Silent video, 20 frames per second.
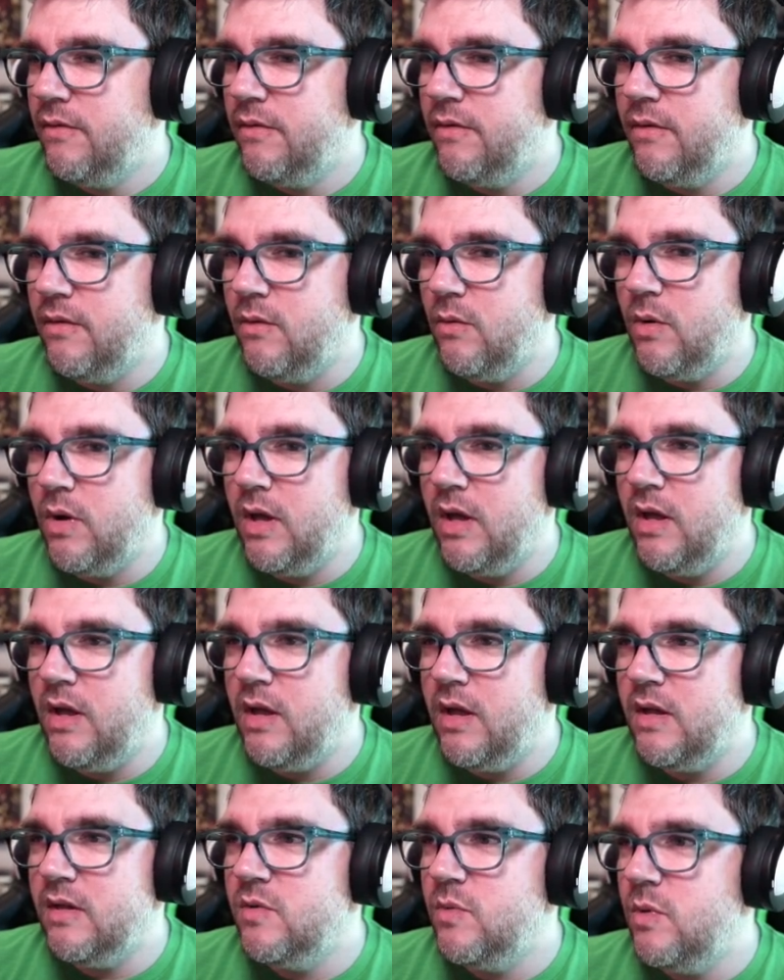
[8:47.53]
Okay, I
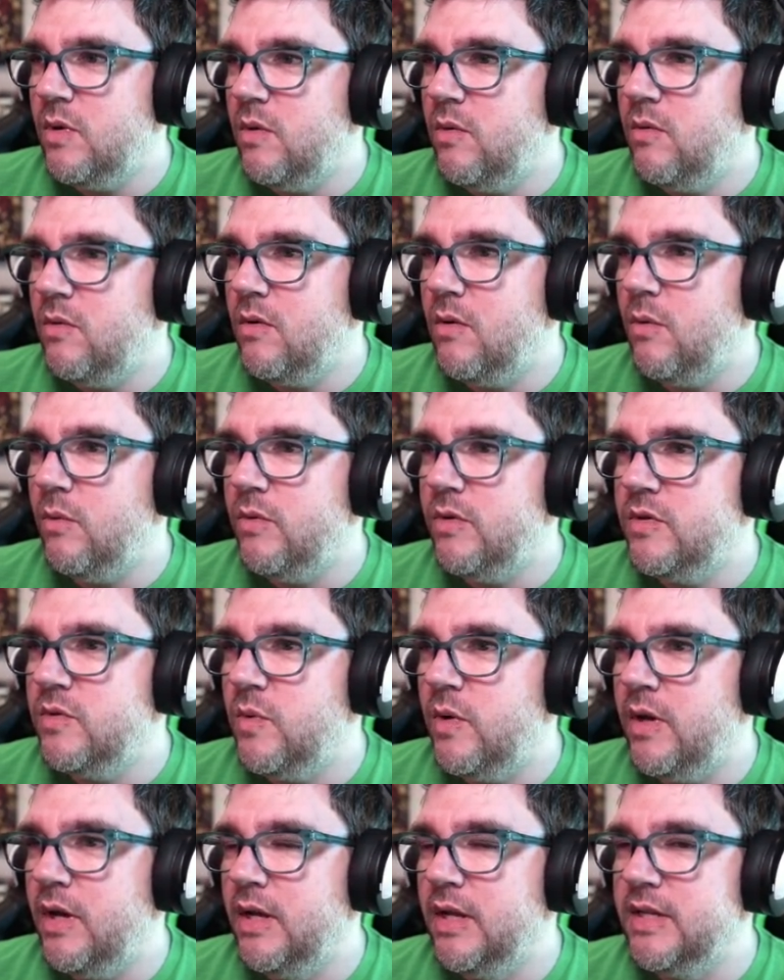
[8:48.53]
guess we go this
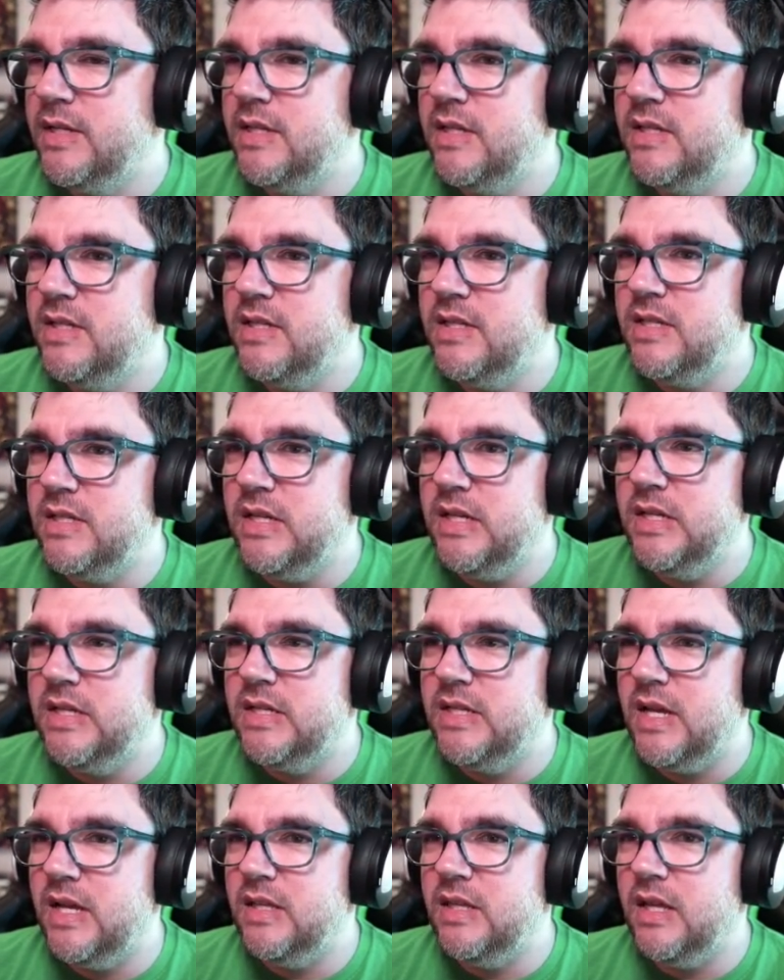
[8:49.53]
way. Unless this is
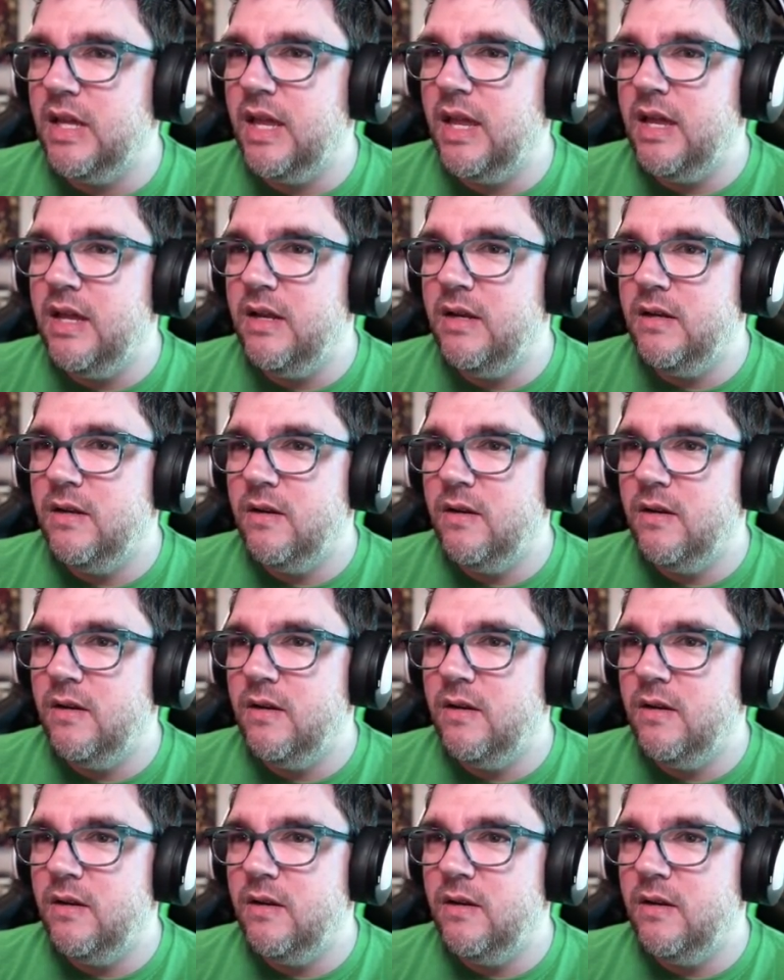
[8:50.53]
inside the gate.